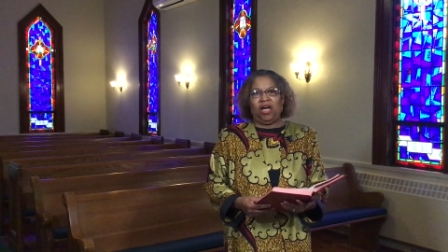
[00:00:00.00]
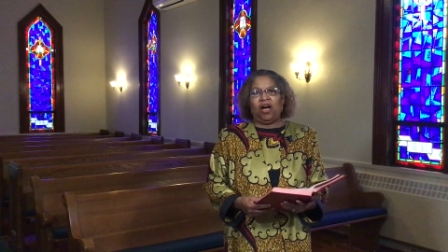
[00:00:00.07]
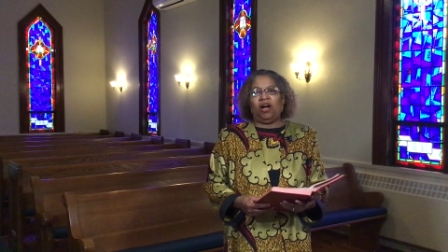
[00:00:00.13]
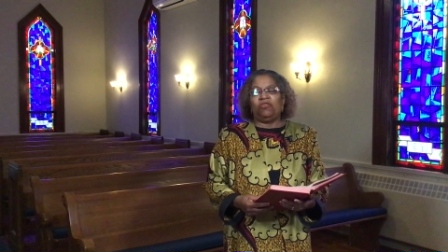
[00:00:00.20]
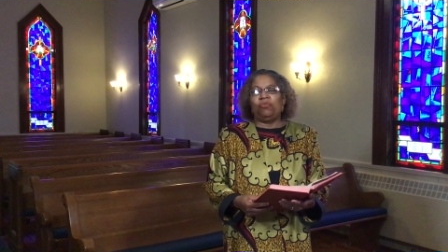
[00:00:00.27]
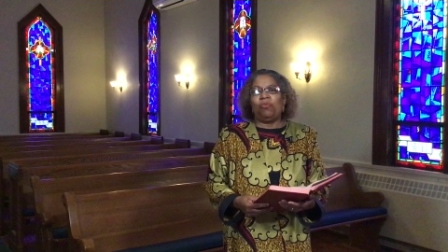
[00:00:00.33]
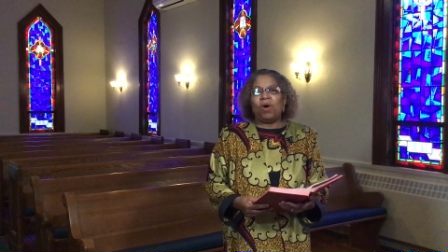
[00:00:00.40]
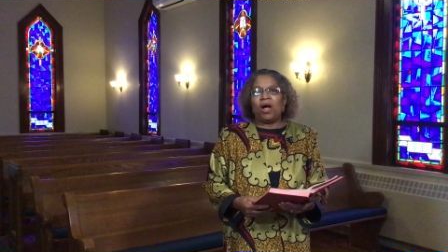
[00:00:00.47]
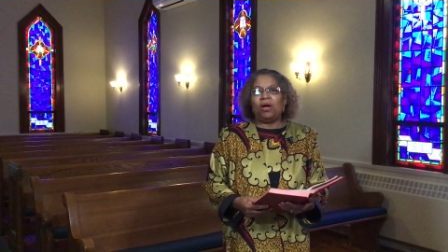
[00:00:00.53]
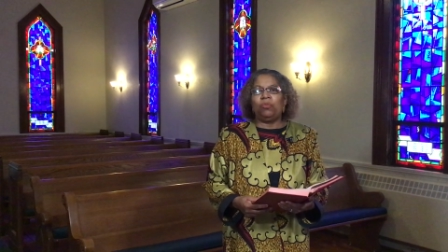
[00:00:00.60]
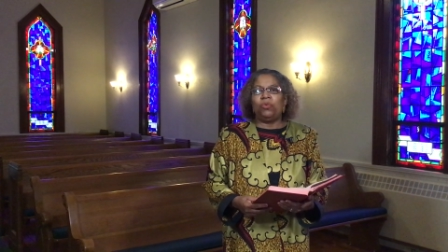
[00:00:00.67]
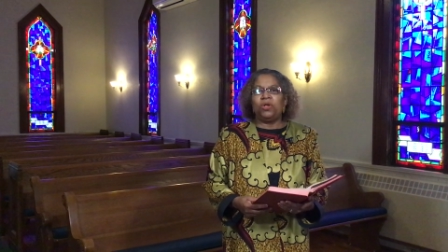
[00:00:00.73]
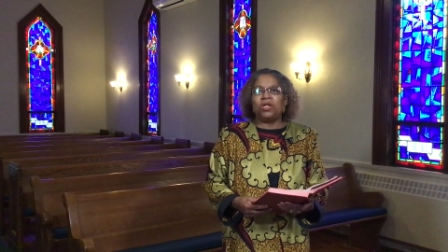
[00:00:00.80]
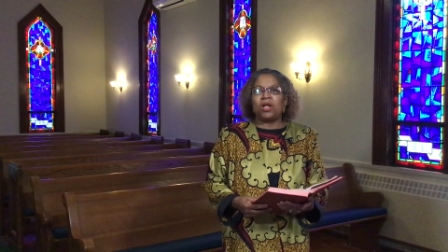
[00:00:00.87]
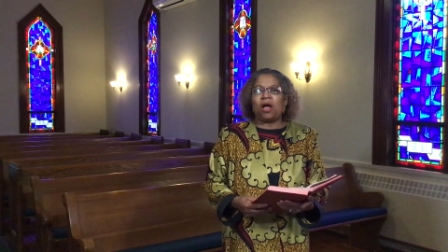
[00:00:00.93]
of what
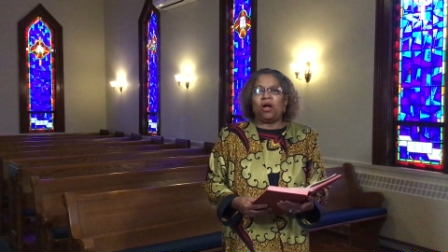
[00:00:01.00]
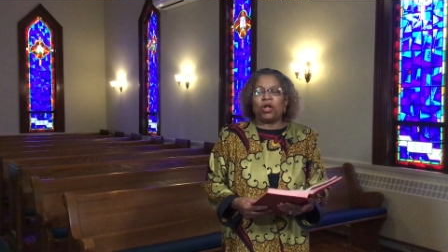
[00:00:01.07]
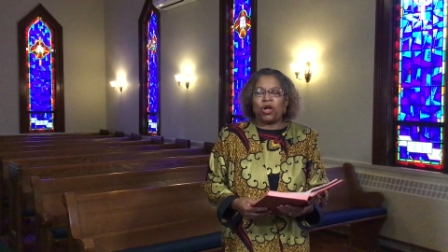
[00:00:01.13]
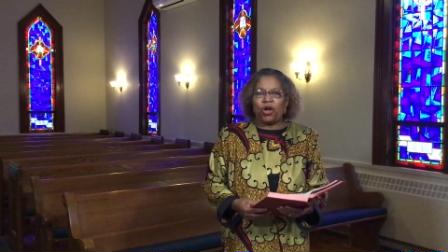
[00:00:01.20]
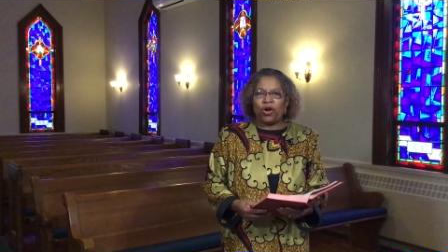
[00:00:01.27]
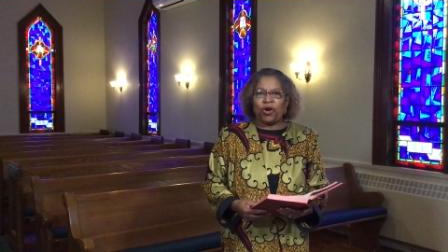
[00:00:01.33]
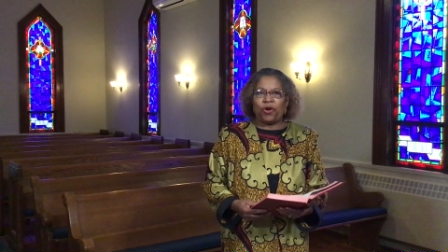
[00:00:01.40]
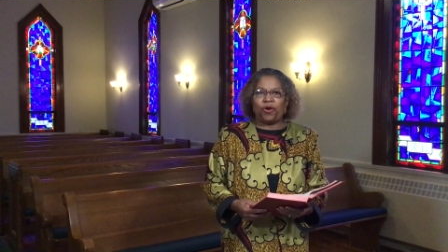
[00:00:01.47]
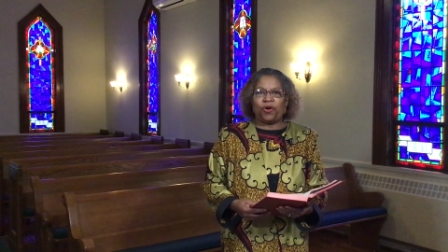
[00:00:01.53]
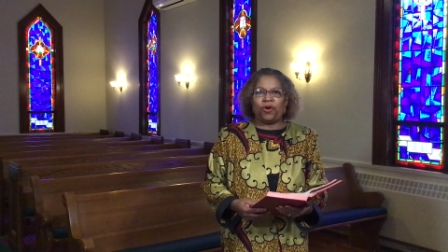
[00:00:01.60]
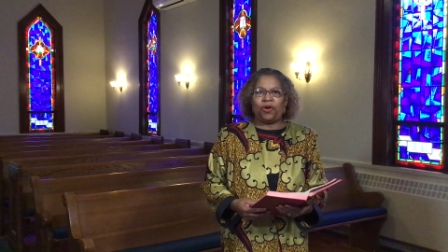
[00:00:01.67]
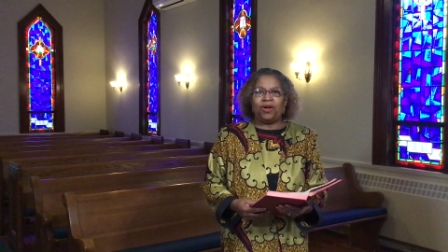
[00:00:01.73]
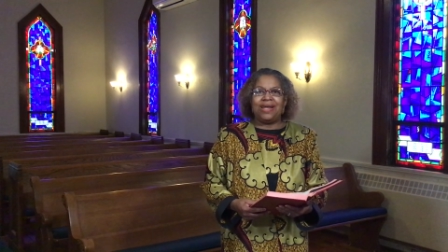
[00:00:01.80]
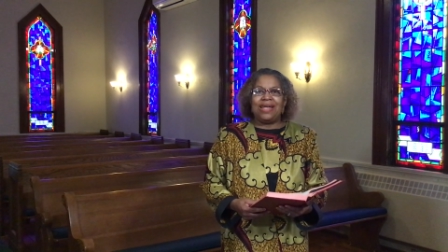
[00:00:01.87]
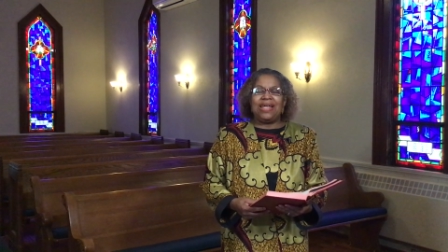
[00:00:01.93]
would
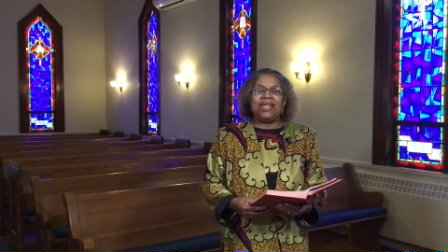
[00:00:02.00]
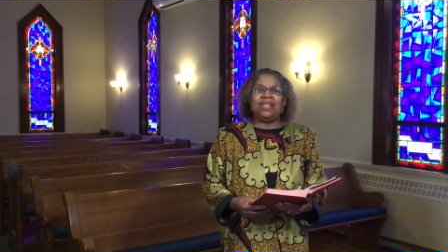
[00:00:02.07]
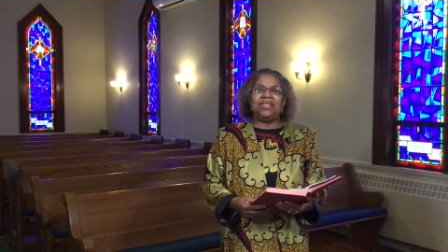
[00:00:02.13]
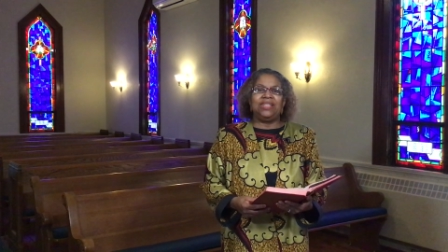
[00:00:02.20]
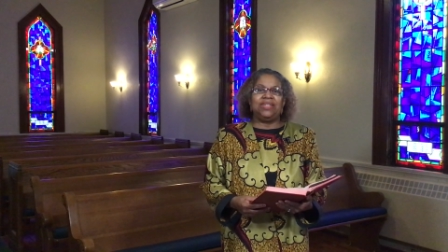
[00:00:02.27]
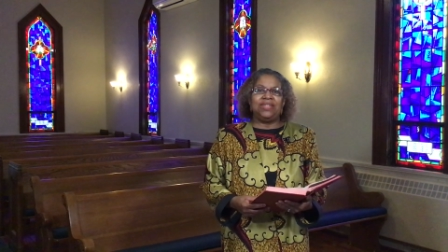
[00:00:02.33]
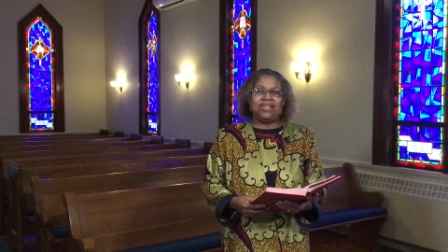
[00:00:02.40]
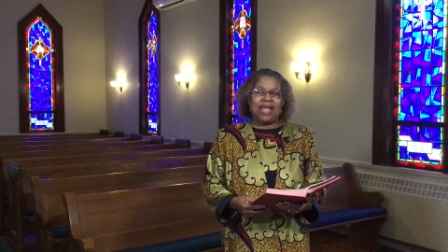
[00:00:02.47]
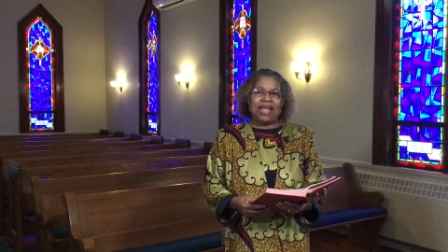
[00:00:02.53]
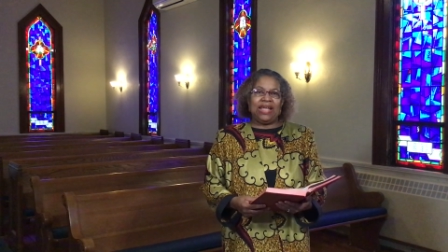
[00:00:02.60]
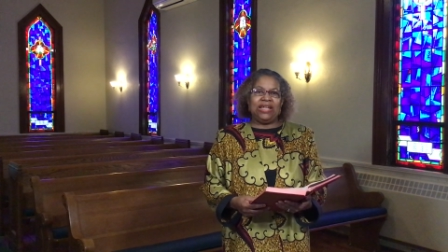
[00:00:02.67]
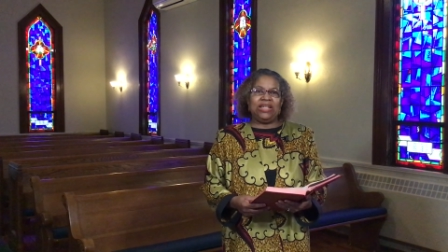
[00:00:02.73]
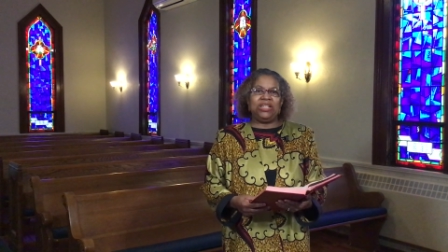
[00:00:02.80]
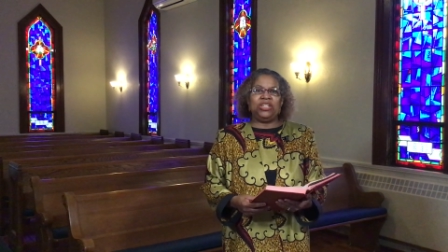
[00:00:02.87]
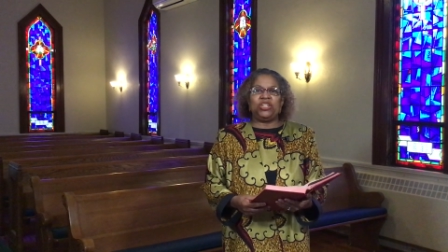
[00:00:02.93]
occur in the
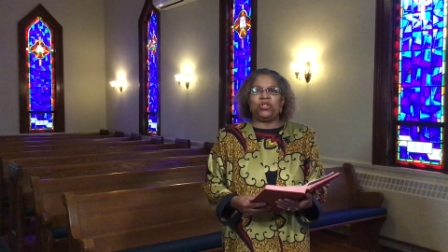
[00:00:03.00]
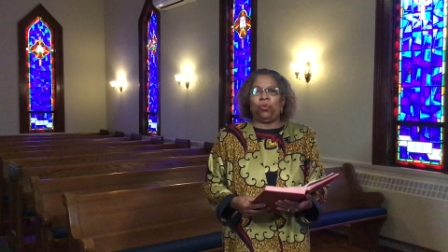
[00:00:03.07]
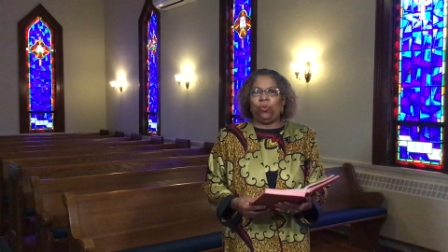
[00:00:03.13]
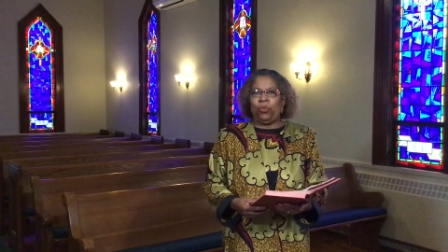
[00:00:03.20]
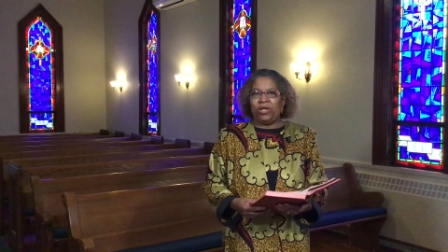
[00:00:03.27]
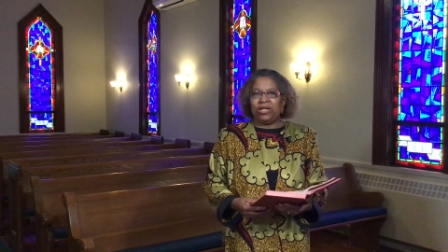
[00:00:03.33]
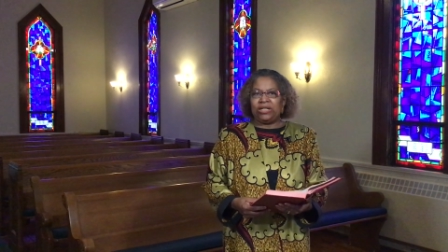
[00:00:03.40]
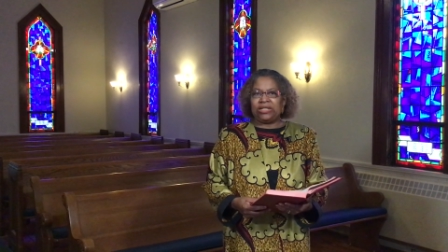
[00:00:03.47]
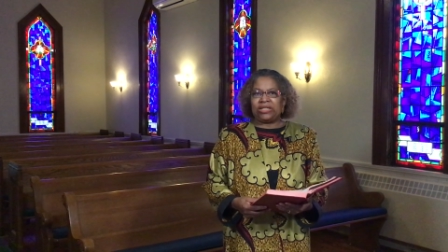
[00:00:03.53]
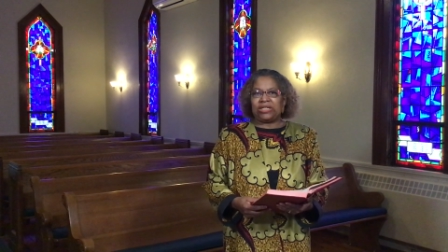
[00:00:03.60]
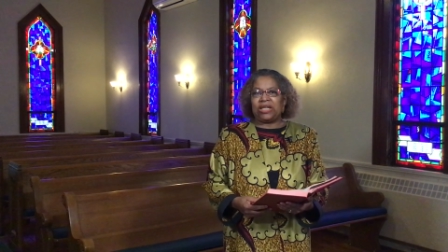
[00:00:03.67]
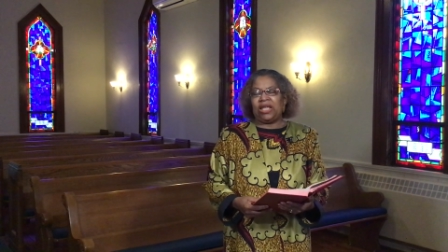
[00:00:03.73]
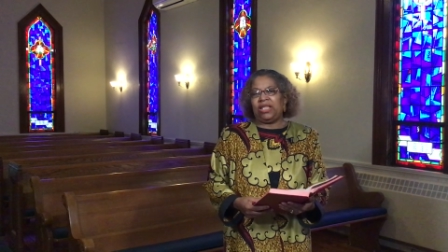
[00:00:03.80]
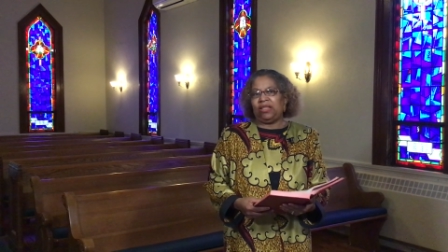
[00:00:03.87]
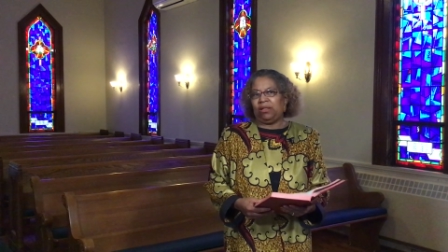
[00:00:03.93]
days, the weeks,
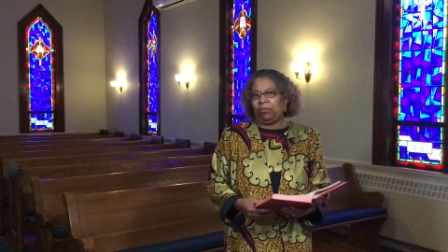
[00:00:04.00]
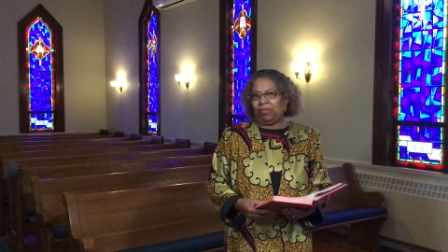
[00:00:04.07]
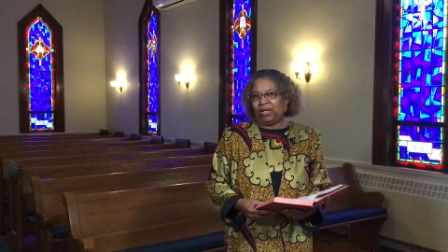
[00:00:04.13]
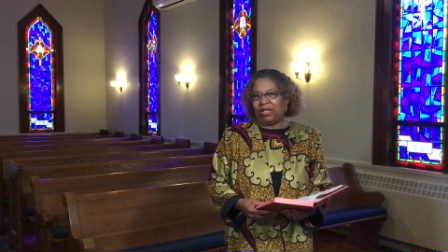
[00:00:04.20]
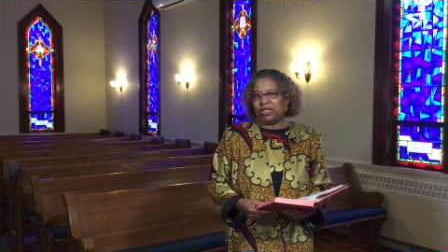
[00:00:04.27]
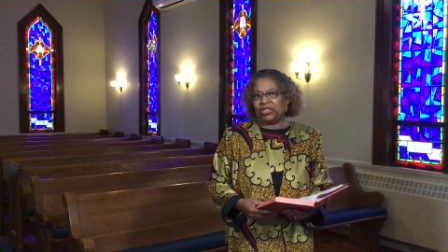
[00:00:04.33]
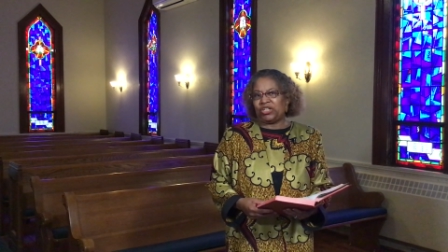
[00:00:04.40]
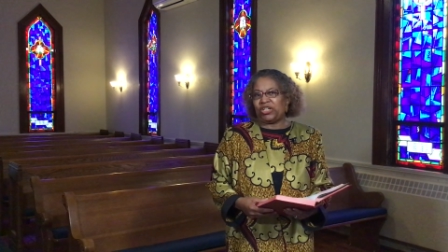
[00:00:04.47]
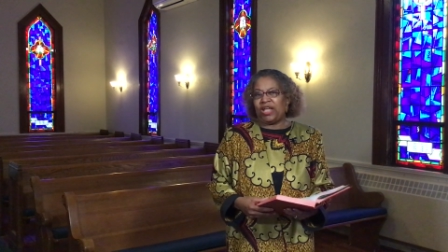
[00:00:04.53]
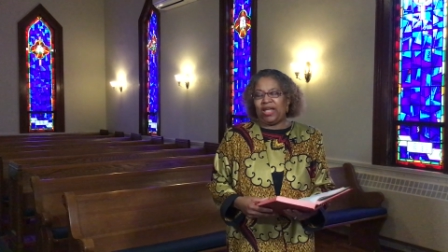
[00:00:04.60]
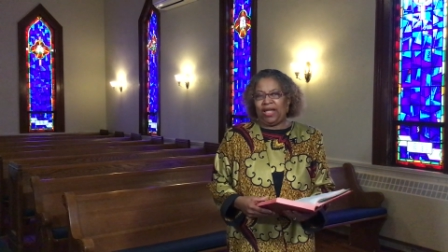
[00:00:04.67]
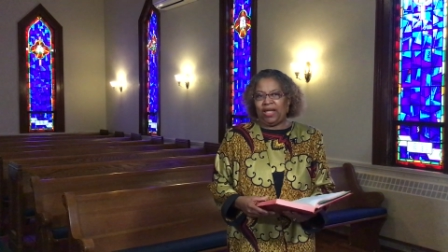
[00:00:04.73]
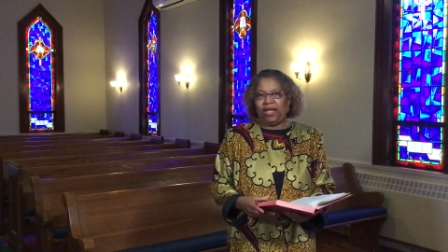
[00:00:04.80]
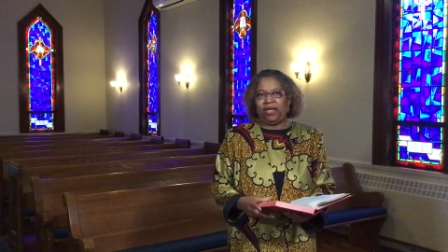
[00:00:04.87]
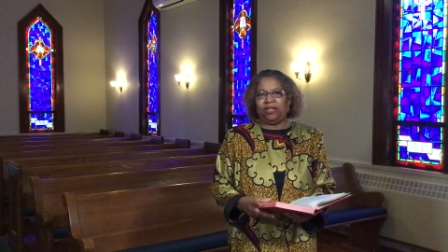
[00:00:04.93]
and the months
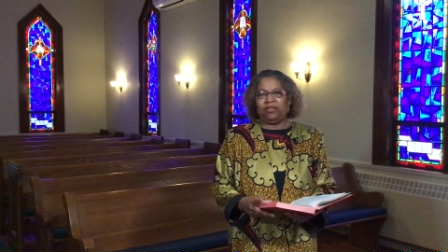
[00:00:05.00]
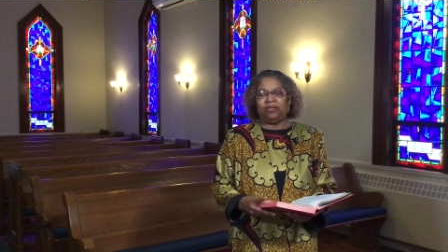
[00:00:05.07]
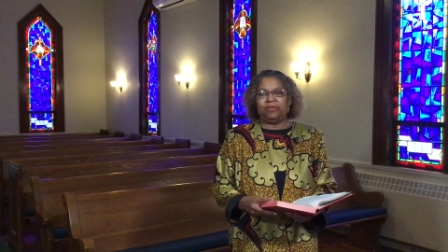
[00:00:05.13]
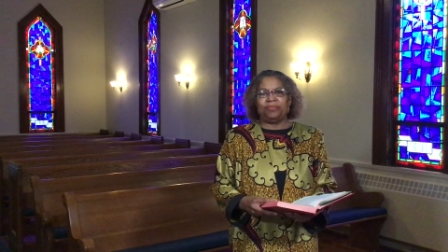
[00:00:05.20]
ahead.